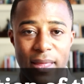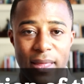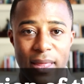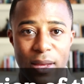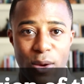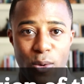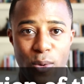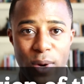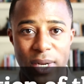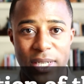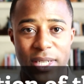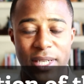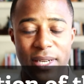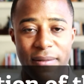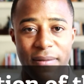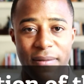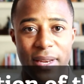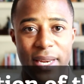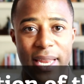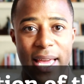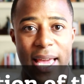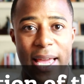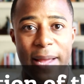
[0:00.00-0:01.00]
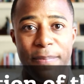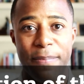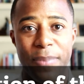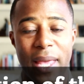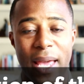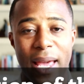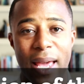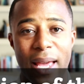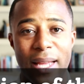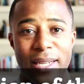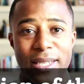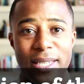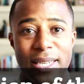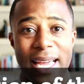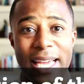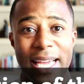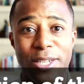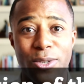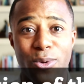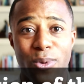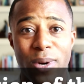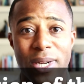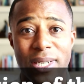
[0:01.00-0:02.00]
the question of the day. And
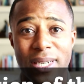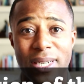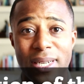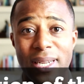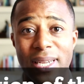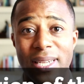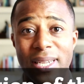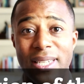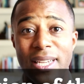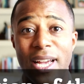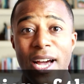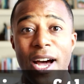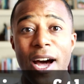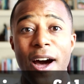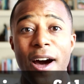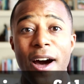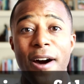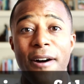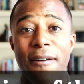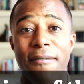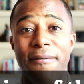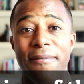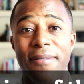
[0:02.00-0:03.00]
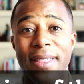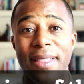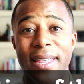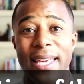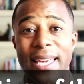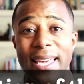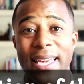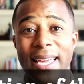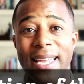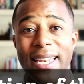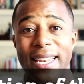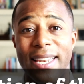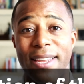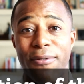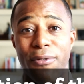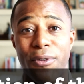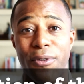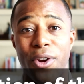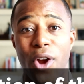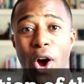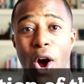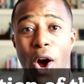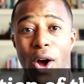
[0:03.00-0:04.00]
today's question is, of the
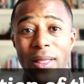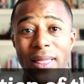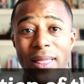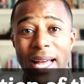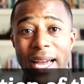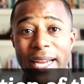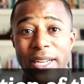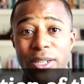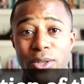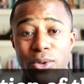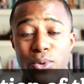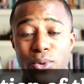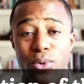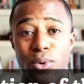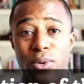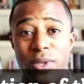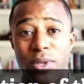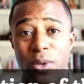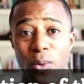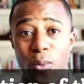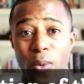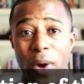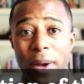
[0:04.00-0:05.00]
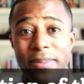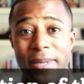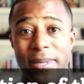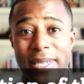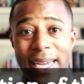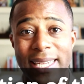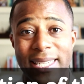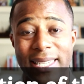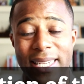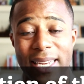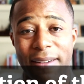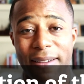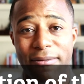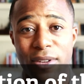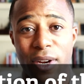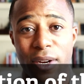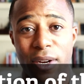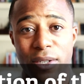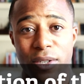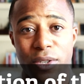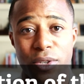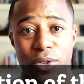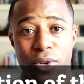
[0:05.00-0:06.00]
different online tools and websites that I've
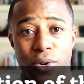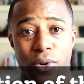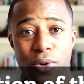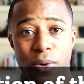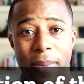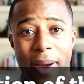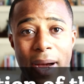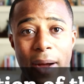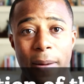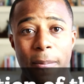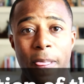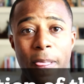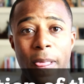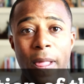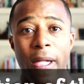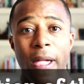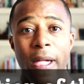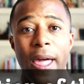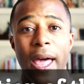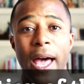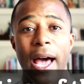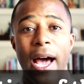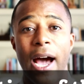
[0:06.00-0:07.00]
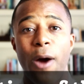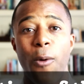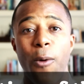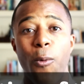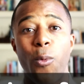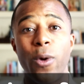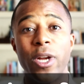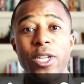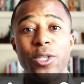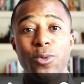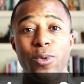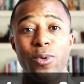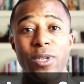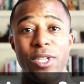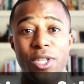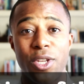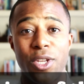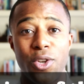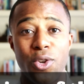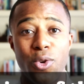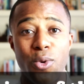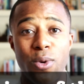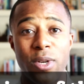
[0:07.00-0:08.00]
talked to you about, which was
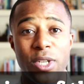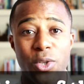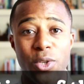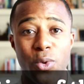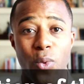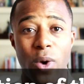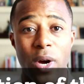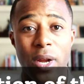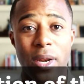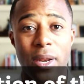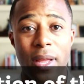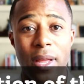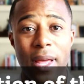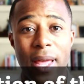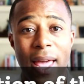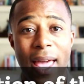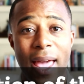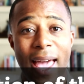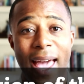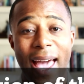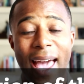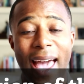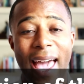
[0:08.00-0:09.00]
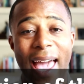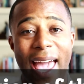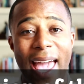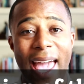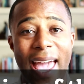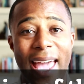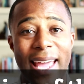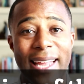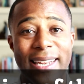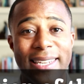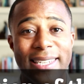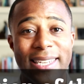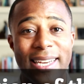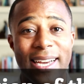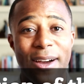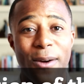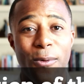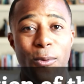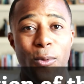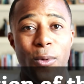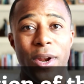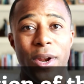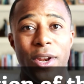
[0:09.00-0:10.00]
the newest one, and
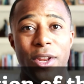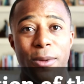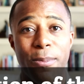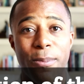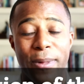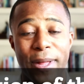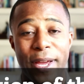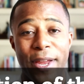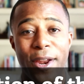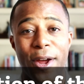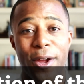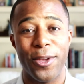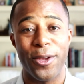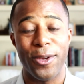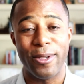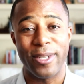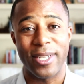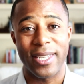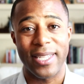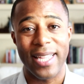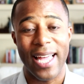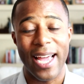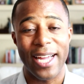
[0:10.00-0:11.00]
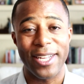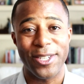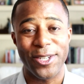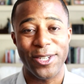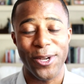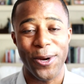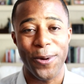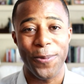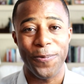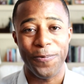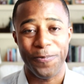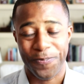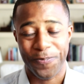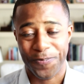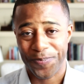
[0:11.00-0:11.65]
when do you plan on using that? So